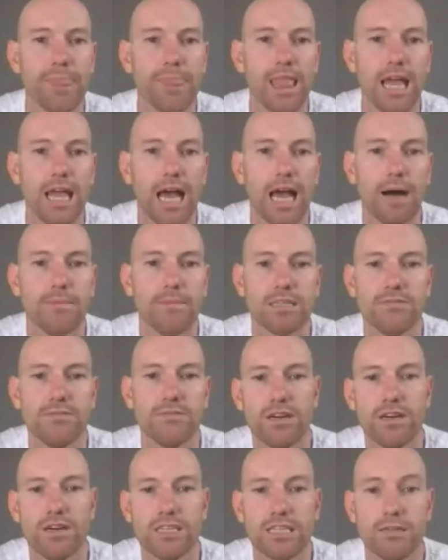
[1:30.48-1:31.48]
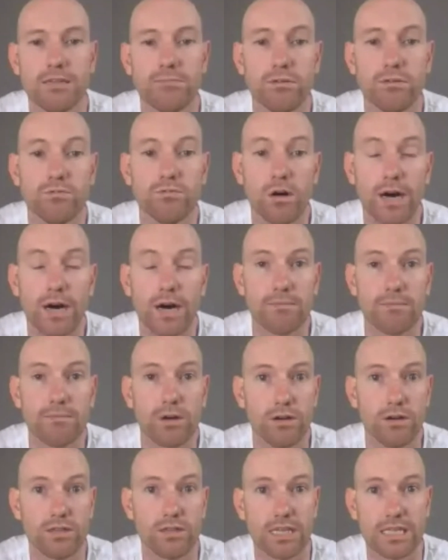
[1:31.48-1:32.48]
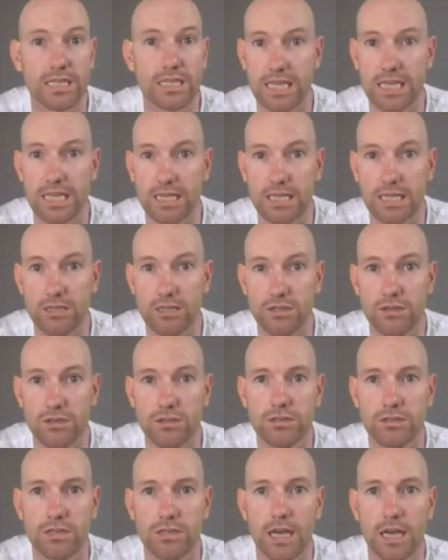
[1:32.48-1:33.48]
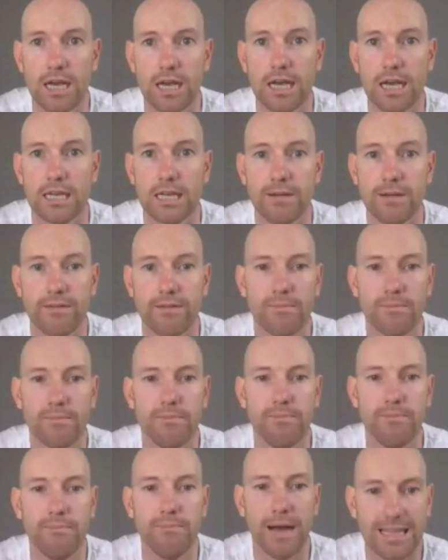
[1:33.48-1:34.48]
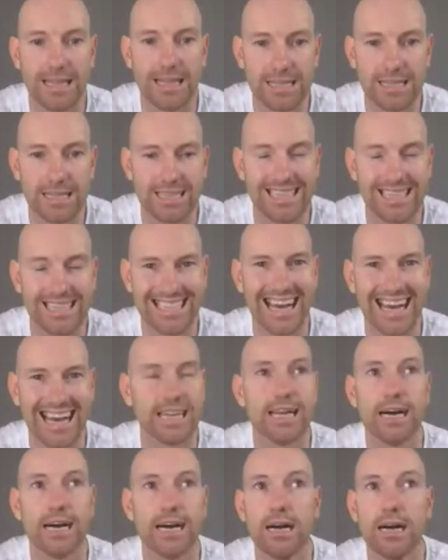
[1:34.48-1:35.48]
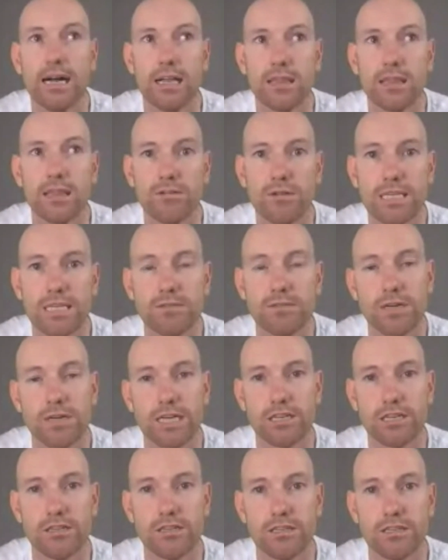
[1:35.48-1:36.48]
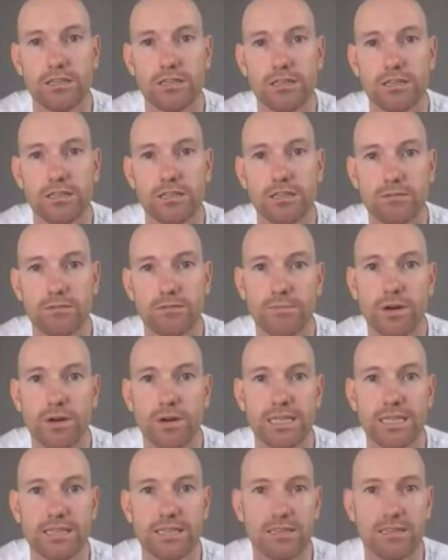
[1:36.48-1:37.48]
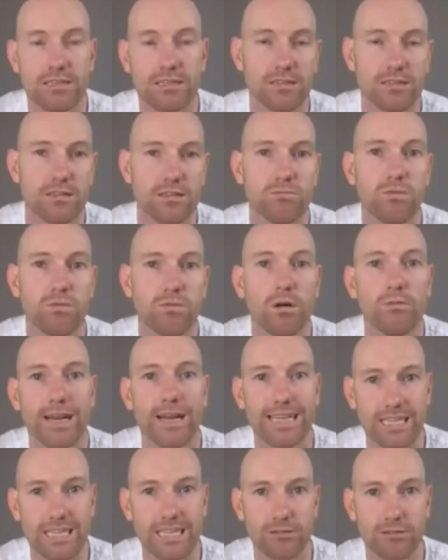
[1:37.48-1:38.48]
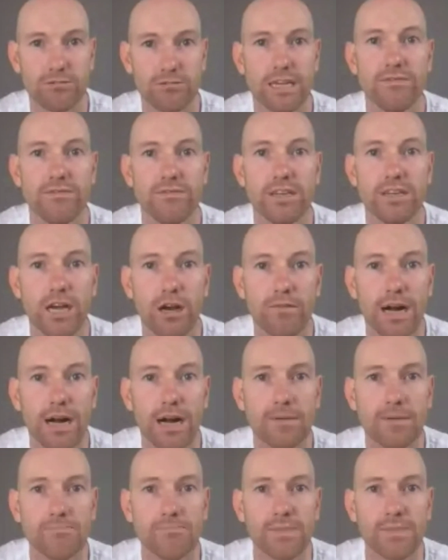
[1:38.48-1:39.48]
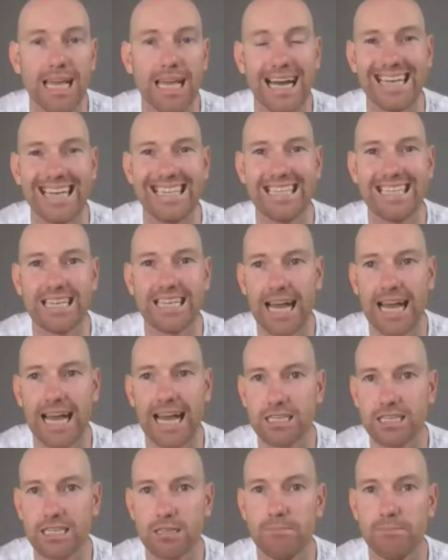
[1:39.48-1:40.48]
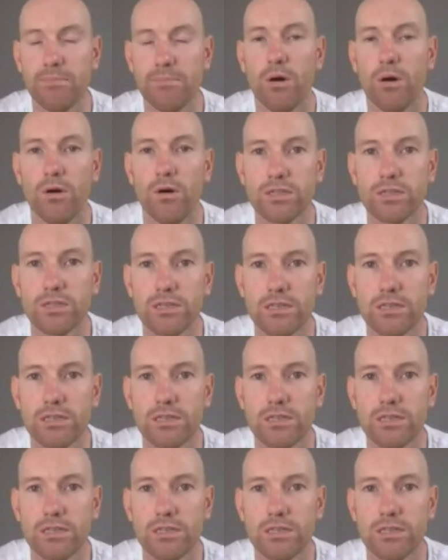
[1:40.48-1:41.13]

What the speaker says: It's a very simple writing process that you can use to be able to balance things out. Now, the reason we're going to use this writing process is because what we're actually grieving over, it isn't actually the person,